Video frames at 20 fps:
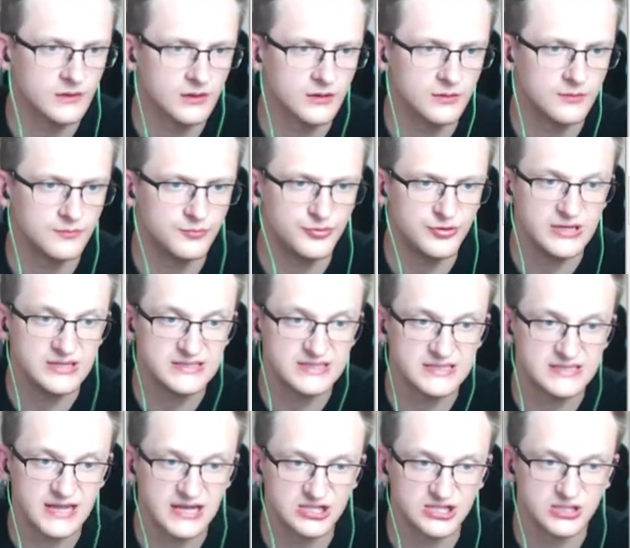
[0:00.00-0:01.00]
Priest has
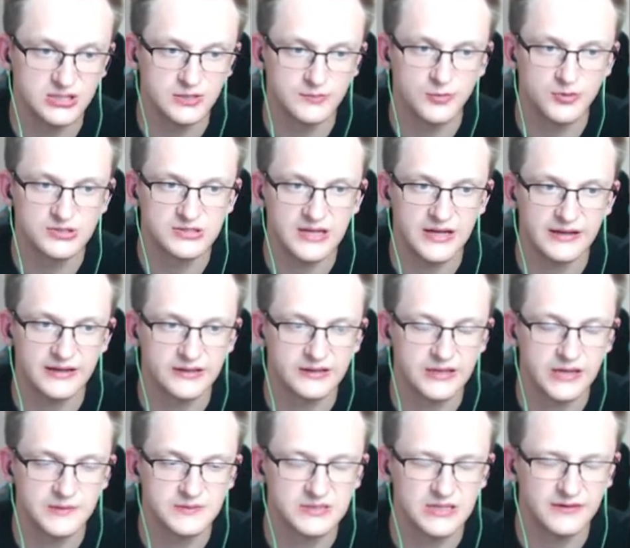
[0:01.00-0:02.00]
actually the most
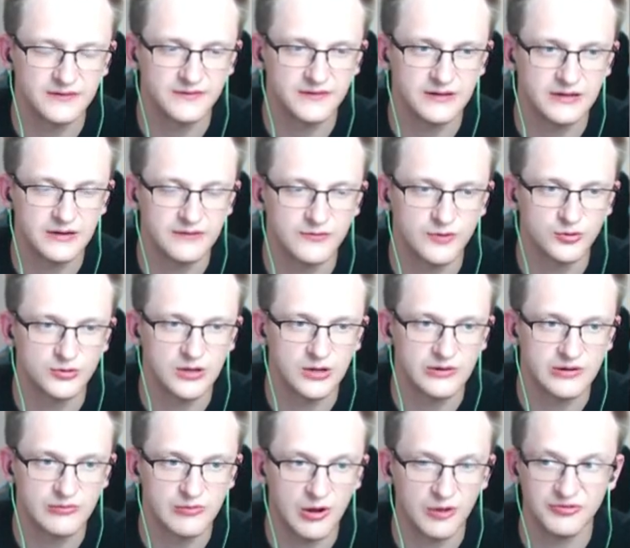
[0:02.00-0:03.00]
archetypes. I think I wrote down
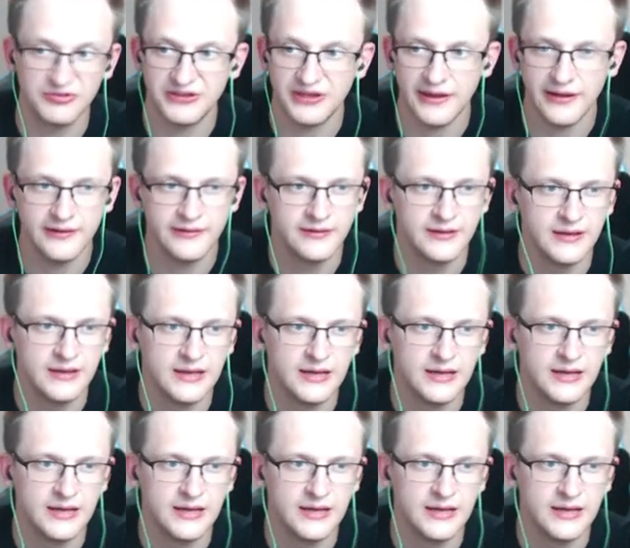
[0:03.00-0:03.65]
around ten.